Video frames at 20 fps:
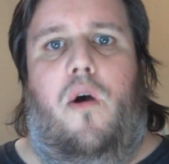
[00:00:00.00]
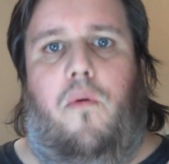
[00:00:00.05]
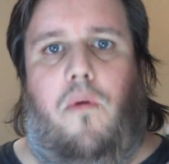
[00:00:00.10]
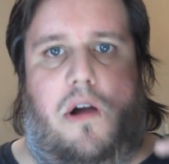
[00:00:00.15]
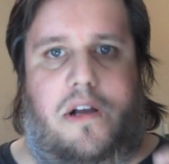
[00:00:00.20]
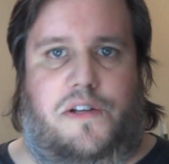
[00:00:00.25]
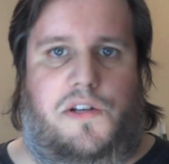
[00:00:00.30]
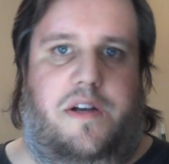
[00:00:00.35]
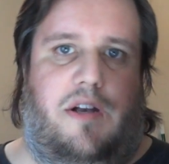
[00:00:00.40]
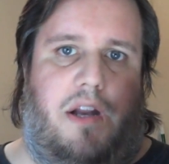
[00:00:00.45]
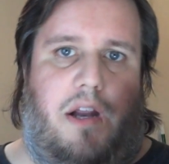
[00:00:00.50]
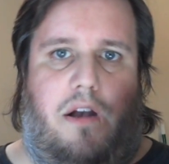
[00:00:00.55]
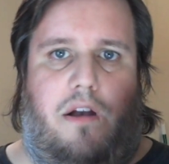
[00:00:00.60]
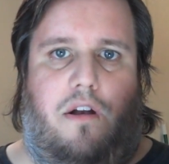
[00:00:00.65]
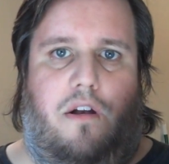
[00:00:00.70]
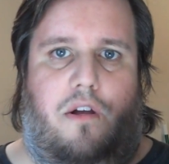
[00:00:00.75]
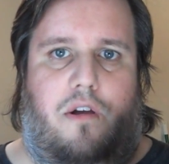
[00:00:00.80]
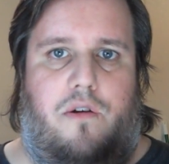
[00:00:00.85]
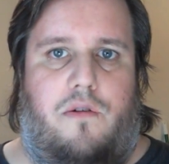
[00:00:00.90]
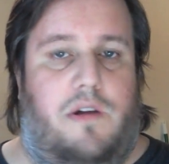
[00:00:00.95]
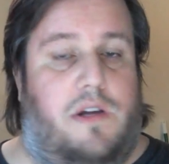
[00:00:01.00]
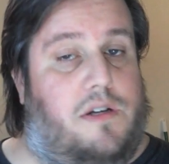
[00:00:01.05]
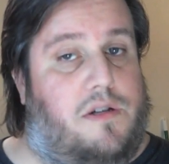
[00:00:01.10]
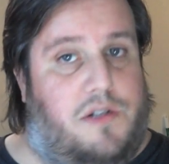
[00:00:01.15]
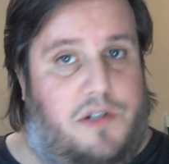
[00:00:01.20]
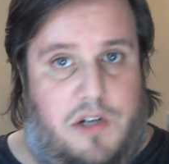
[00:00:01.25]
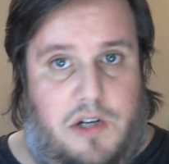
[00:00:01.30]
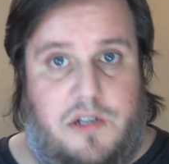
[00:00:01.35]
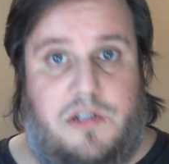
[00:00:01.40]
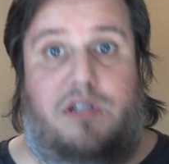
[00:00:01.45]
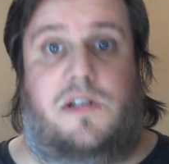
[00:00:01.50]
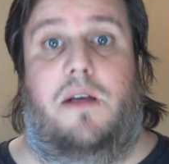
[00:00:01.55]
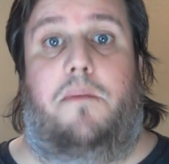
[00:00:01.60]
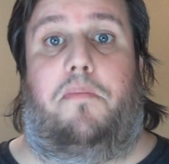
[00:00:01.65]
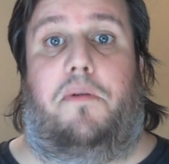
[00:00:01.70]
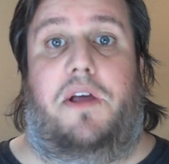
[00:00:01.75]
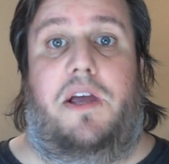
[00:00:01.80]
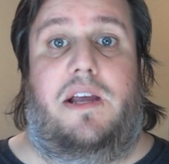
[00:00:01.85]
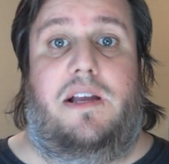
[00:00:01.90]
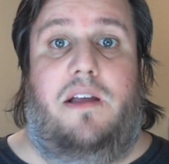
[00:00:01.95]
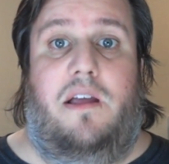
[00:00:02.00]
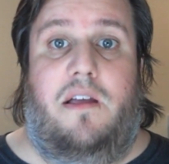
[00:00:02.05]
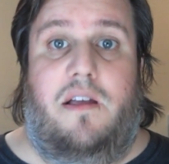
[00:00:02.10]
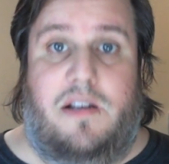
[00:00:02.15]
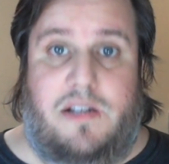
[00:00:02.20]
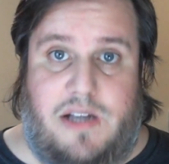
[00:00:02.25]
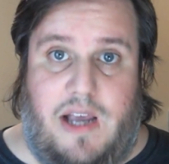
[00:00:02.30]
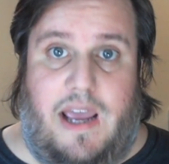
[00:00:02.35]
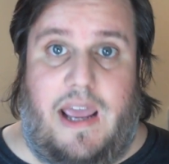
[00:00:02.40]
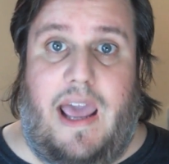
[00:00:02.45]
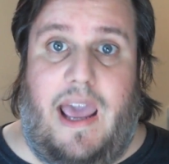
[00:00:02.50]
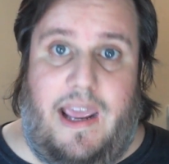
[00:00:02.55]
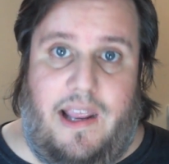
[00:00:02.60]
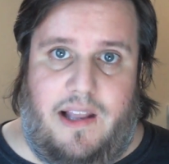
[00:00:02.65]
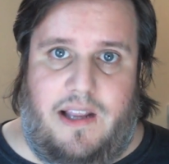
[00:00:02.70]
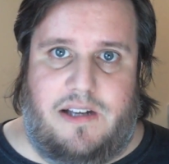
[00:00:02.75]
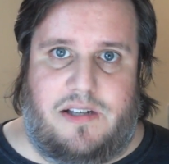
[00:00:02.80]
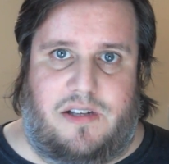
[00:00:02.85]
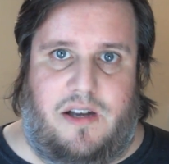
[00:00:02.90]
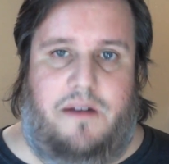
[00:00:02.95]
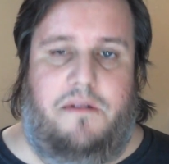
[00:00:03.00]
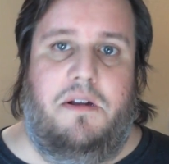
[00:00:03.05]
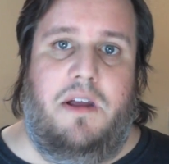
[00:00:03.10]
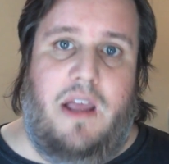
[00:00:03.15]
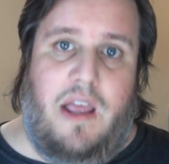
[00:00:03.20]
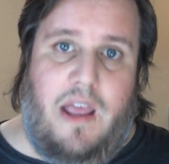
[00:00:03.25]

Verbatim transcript: What you need to do is just simply say, hey, listen,